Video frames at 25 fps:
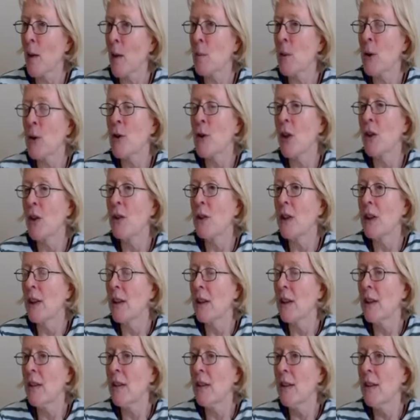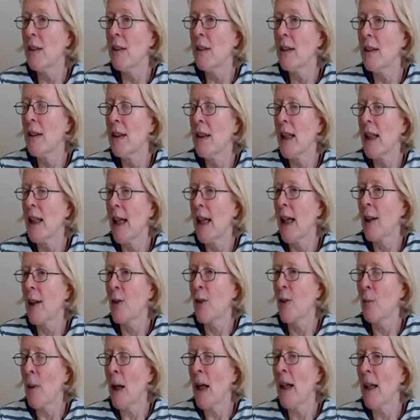Hamiltonian
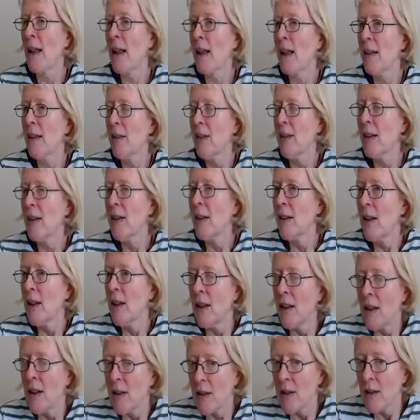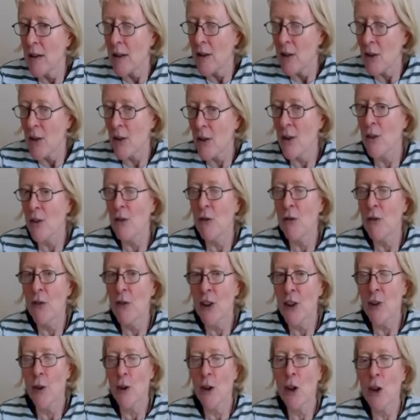as my sort of
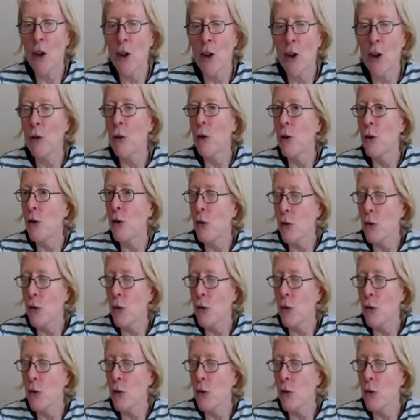physical